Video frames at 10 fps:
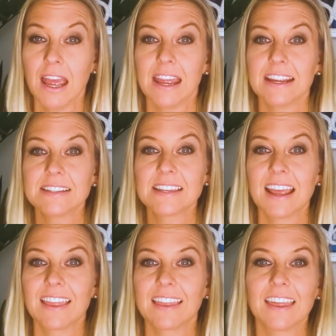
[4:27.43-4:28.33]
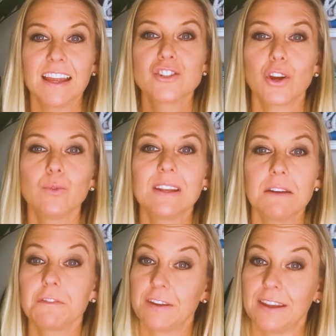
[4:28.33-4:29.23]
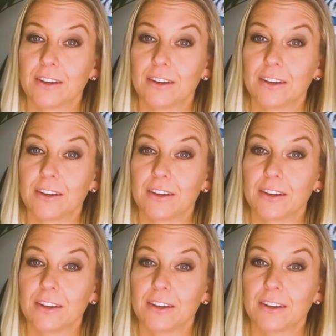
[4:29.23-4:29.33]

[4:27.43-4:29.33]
is they don't let fear